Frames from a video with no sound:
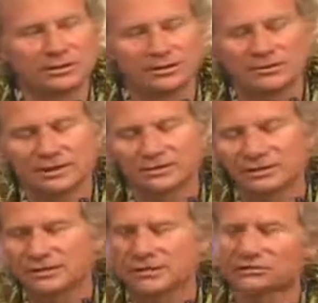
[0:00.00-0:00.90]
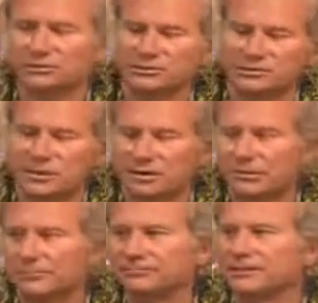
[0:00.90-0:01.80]
You know, there are so many
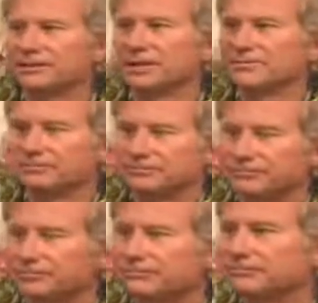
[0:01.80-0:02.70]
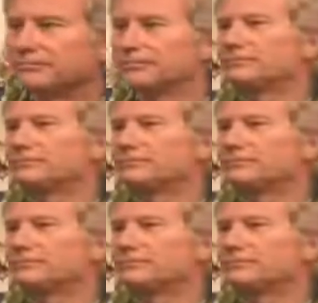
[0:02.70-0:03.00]
good questions here, Don. I'm just